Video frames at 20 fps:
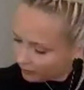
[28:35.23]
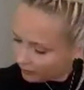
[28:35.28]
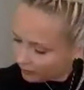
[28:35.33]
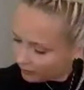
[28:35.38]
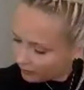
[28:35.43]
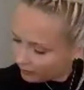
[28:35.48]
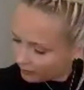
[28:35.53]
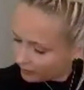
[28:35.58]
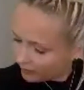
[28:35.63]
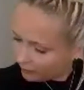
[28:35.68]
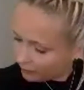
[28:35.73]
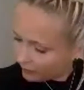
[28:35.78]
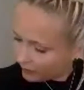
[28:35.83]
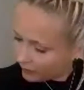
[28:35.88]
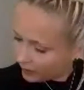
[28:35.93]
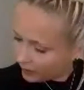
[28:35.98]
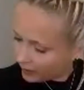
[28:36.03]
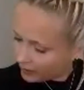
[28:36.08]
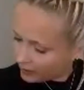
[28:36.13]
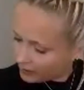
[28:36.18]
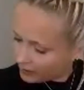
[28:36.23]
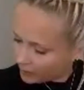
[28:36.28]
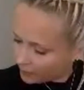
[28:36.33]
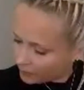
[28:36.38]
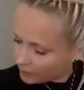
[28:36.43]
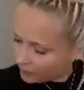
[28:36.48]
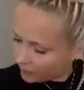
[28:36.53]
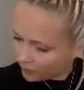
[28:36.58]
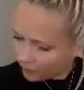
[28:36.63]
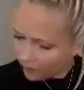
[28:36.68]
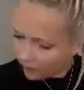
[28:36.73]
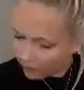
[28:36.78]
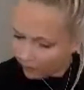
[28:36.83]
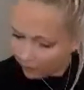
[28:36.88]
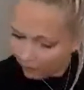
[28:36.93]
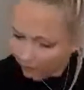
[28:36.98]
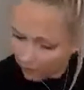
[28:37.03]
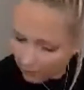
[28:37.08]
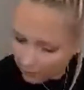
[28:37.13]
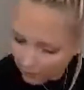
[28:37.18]
See if we can get some sort of
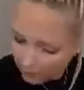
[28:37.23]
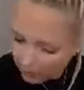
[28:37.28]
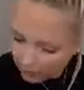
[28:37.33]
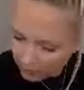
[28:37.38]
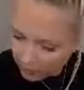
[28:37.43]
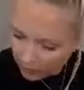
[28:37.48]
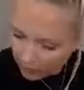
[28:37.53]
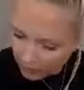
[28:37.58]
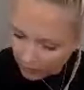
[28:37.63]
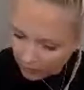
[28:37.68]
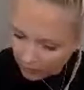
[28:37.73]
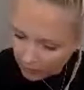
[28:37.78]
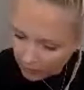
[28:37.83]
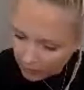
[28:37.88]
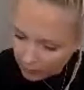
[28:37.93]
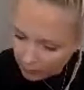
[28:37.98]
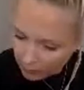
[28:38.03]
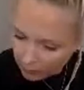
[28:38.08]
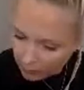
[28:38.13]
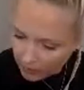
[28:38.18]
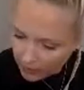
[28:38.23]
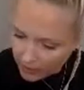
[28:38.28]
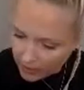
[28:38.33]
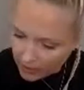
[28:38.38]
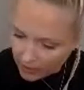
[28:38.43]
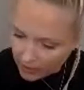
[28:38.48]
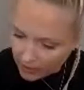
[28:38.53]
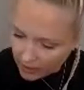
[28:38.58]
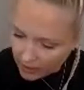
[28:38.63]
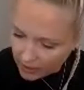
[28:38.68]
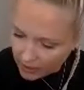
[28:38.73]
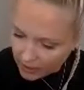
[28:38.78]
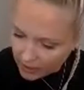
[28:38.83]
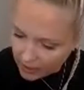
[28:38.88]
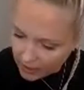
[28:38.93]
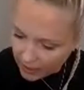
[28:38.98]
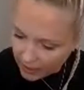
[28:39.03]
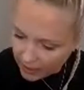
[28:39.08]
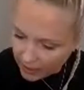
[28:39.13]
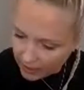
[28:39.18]
a peachy
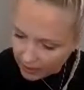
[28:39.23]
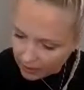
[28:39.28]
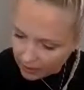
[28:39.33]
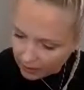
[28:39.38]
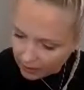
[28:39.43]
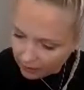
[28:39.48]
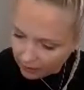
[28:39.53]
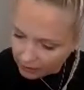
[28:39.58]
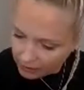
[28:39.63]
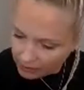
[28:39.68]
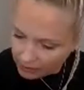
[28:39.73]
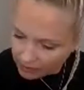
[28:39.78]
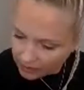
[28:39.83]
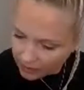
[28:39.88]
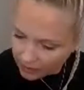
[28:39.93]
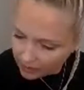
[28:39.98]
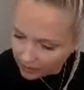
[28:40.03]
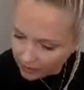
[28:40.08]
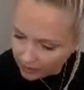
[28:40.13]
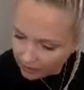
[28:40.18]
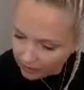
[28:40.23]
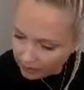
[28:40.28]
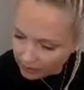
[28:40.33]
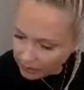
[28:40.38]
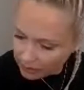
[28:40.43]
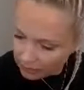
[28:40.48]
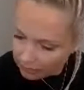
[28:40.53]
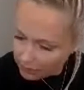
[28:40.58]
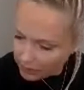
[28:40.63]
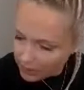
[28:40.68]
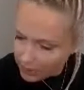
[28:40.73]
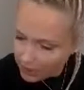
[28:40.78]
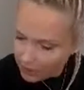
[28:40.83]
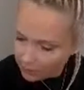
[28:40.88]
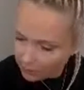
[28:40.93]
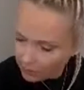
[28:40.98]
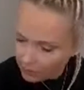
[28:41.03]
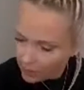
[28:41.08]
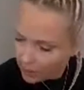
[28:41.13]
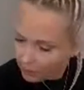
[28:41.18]
shade of a skin color, peachy
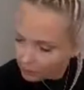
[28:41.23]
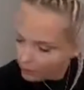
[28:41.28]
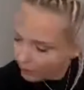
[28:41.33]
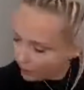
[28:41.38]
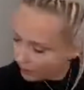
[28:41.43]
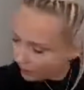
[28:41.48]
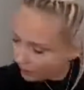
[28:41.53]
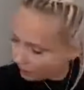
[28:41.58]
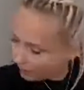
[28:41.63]
brown.